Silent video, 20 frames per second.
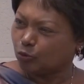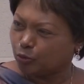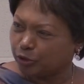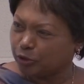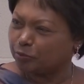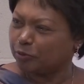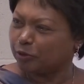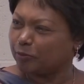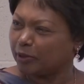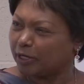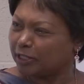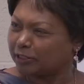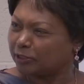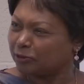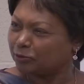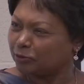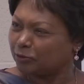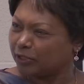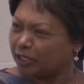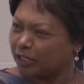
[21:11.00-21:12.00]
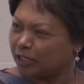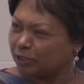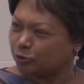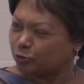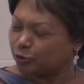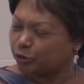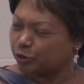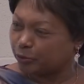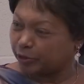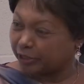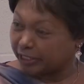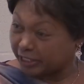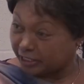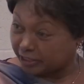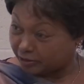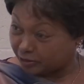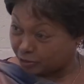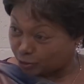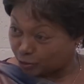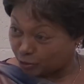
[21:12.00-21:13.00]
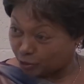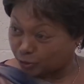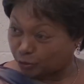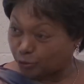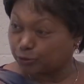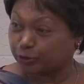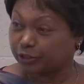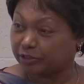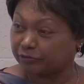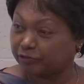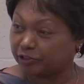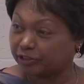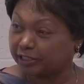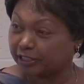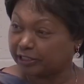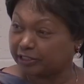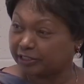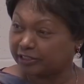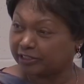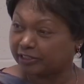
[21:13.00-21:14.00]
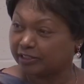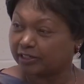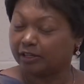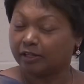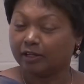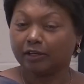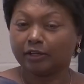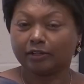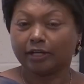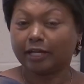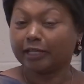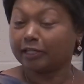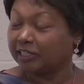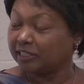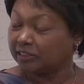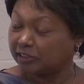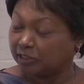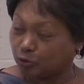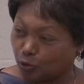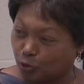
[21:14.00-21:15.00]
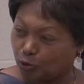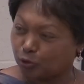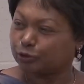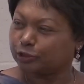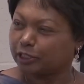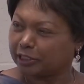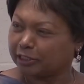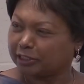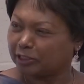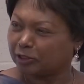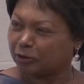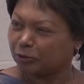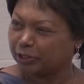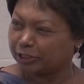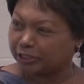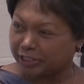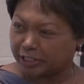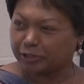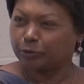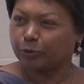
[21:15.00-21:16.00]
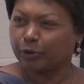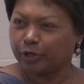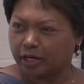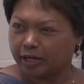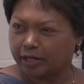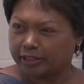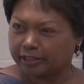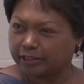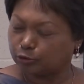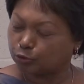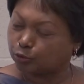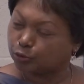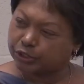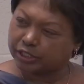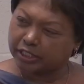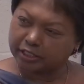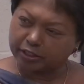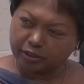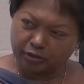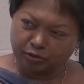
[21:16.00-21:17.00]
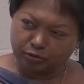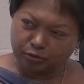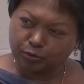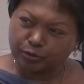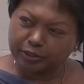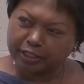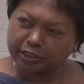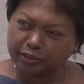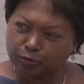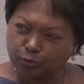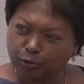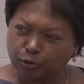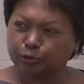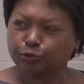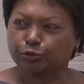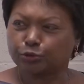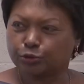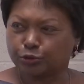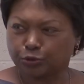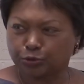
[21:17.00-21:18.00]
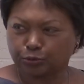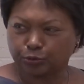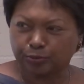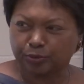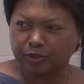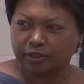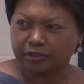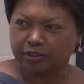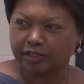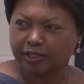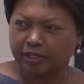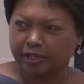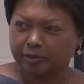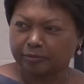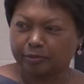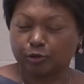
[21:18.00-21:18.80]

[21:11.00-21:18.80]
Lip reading: we'll be back in the country, we can show those evidence, like the older generation we are, and to say, look at what used to be.